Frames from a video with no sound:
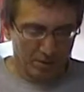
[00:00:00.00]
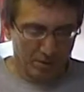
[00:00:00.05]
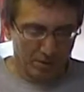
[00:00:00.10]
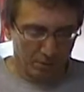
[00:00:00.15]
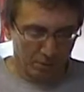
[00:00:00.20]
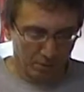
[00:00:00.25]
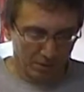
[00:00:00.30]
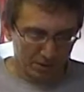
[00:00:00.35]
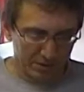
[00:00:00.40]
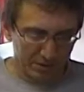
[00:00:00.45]

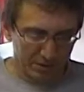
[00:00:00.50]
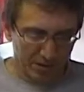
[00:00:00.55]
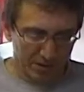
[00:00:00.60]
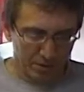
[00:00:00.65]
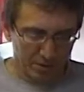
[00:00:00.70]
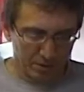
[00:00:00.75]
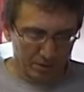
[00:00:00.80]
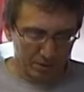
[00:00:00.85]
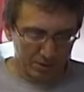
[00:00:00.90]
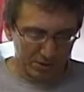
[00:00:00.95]
what what
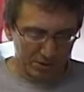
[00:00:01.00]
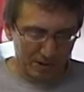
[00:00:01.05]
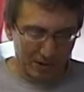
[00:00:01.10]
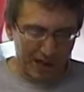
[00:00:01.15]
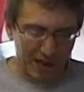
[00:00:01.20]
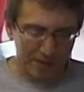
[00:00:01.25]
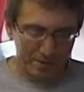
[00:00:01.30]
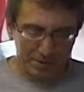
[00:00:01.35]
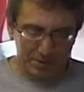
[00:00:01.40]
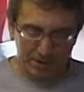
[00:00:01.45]
they what's
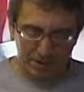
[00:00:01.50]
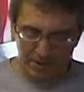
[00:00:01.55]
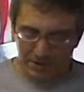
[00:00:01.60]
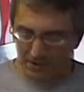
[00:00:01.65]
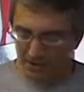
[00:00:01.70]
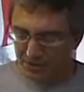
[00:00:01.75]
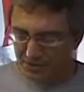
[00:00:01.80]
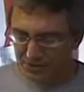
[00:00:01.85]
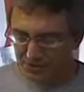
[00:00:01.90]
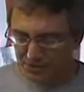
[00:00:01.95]

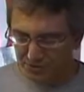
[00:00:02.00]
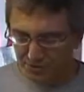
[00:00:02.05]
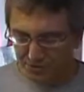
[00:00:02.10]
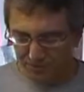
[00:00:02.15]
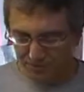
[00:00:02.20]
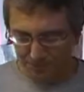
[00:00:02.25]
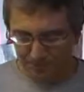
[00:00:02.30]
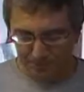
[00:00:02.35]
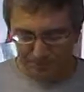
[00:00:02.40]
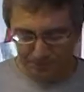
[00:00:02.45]
happening is